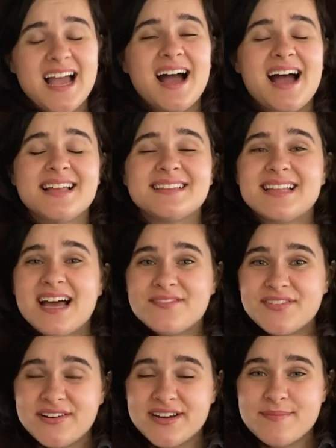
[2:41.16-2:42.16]
I
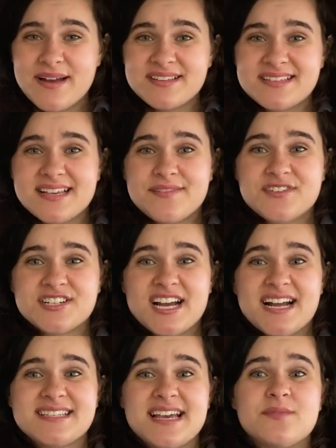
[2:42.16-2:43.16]
love hearing about the
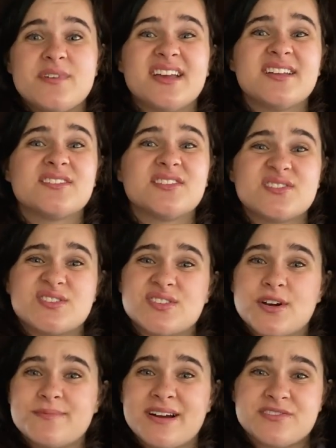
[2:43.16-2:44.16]
suffragettes, and we can learn
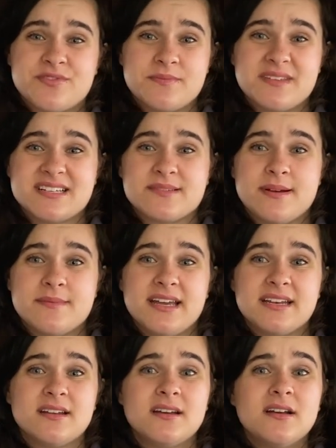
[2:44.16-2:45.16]
so much from these
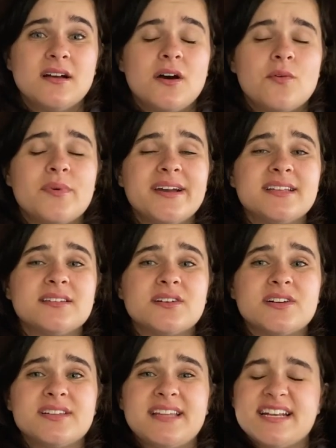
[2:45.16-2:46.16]
women. We
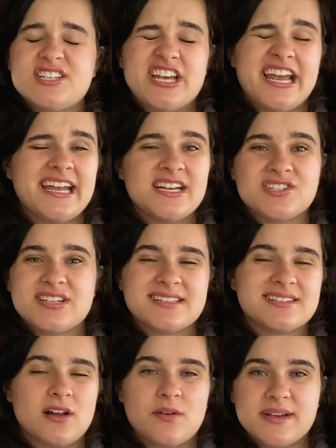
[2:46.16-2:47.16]
learned that change
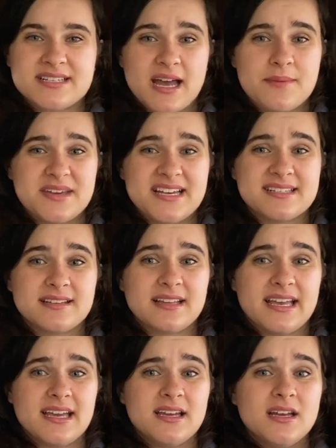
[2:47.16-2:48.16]
doesn't always come
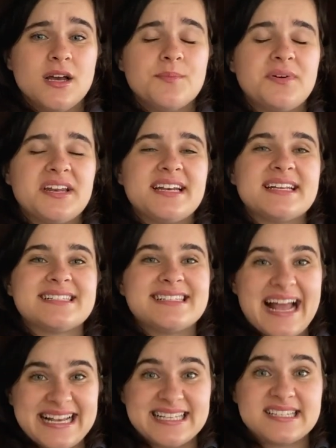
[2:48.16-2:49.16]
easily, but it is
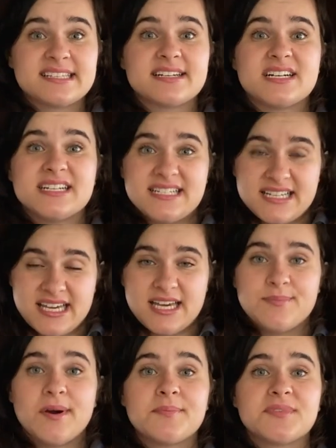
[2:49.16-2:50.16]
necessary to
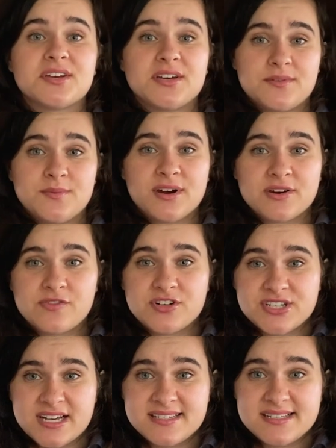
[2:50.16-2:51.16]
keep up the good work for
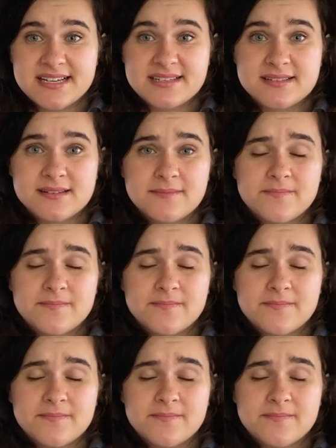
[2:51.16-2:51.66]
justice.